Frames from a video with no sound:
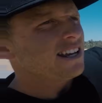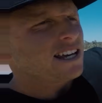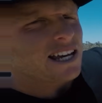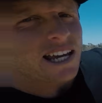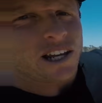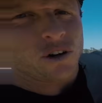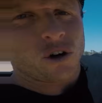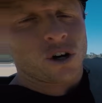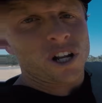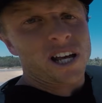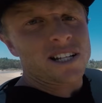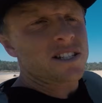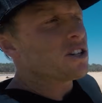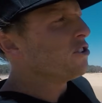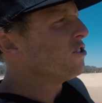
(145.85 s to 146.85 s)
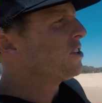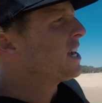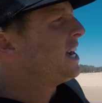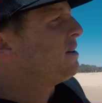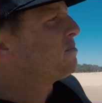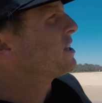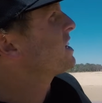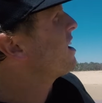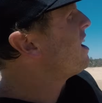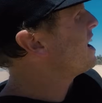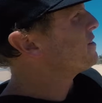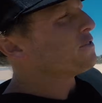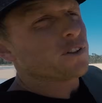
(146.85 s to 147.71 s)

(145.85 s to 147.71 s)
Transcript: in order to keep the kite